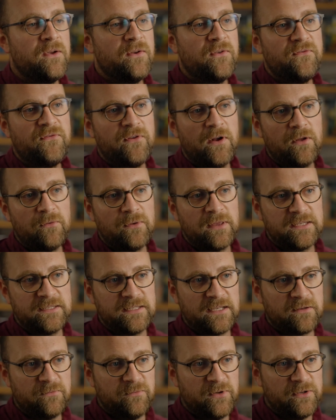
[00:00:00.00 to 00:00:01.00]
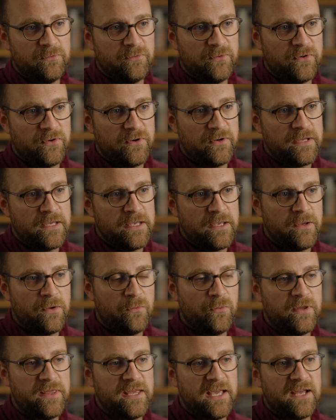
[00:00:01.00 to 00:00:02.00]
Following the Second World War,
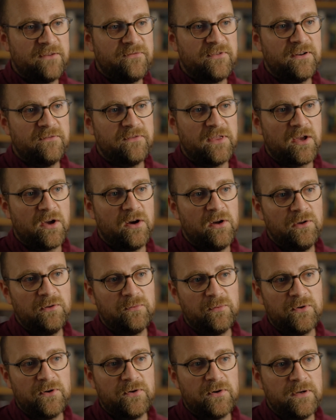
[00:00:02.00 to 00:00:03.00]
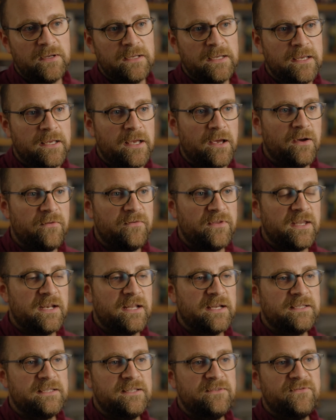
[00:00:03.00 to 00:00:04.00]
with the advent of the Cold War over the
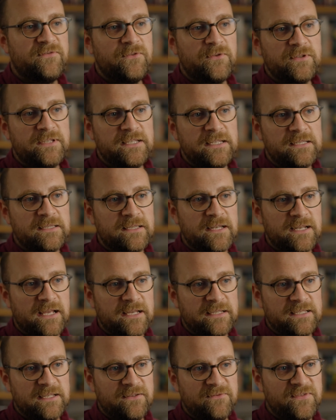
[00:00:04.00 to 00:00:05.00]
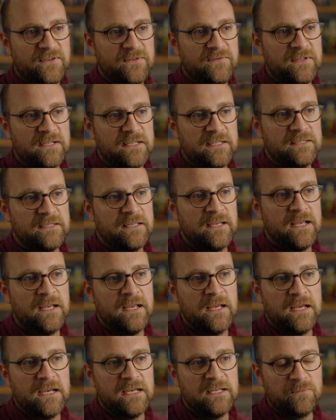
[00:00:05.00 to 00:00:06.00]
1940s and the 1950s,
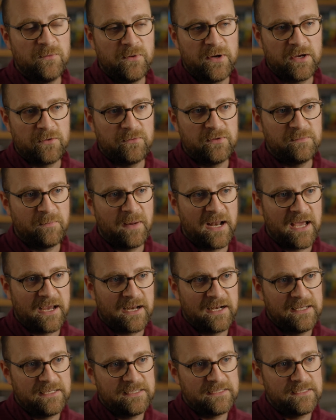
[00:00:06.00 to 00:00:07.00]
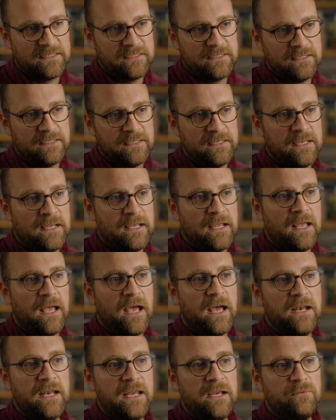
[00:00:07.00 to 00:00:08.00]
his work was blacklisted,
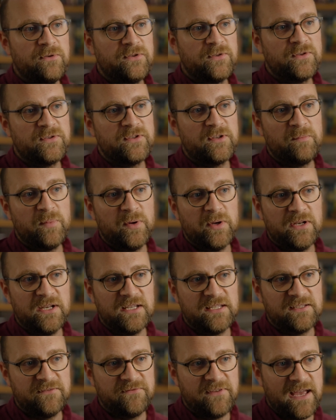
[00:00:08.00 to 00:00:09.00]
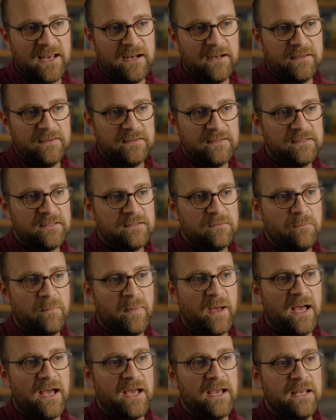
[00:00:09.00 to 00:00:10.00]
and he was also put under surveillance
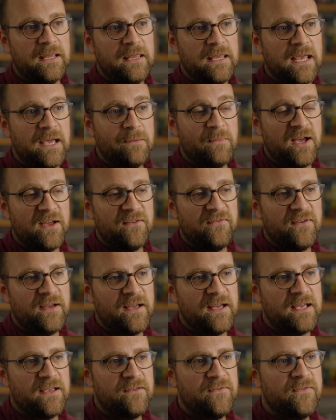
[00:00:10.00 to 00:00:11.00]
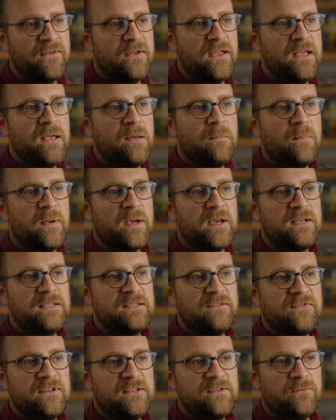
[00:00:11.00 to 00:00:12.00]
by the MI5 because
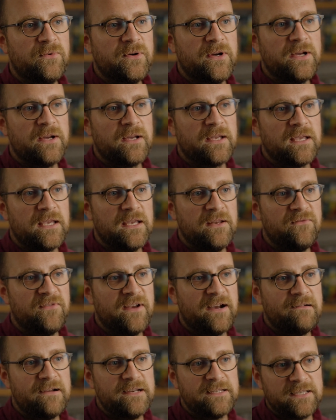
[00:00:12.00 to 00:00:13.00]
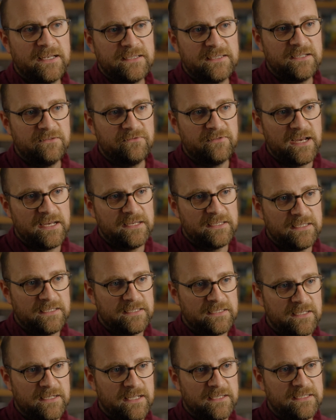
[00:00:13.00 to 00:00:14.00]
of his work in various
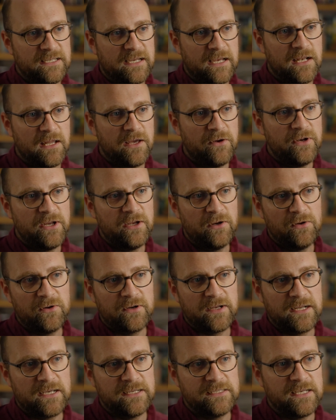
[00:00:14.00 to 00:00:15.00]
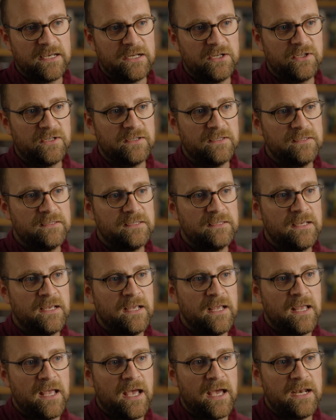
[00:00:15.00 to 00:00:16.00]
anti-racist and anti-colonial organisations.
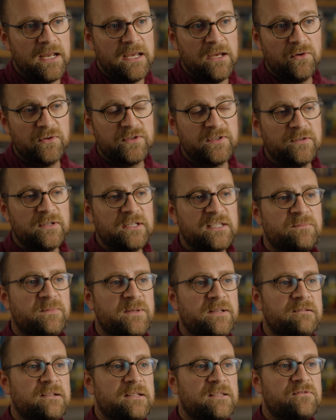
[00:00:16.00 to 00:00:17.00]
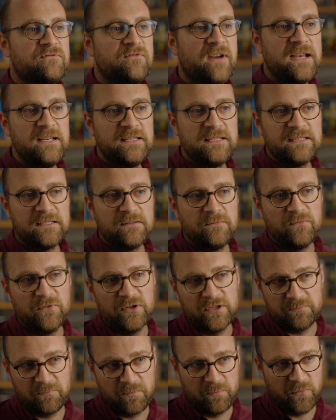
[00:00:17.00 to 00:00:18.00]
And he also experienced racism,
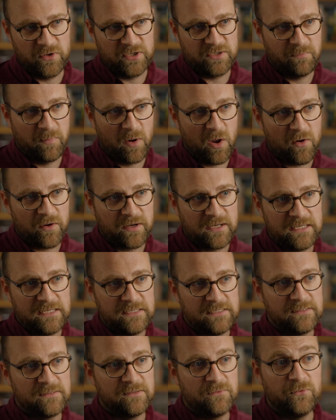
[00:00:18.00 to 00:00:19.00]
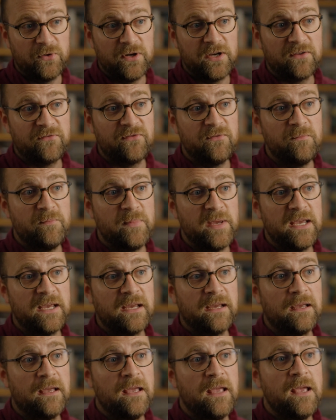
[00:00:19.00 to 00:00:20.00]
which blocked his work from
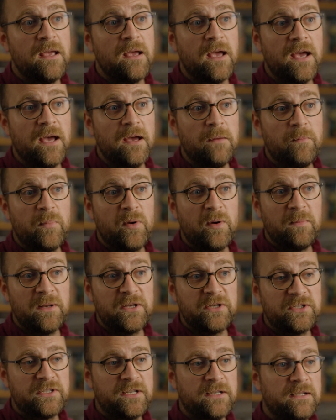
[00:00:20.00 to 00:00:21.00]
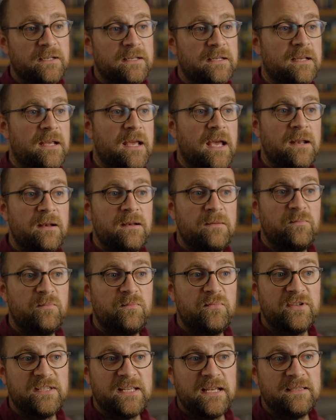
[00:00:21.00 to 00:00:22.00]
being published and
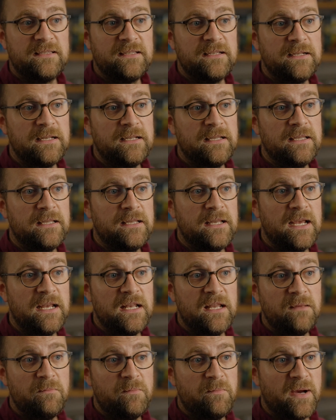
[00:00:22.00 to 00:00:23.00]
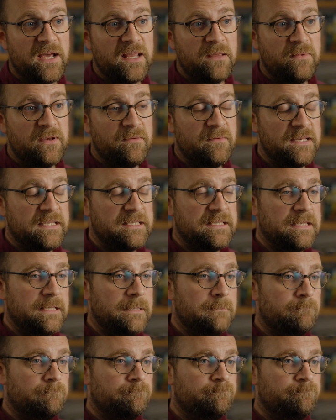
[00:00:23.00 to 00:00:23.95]
presented by the BBC.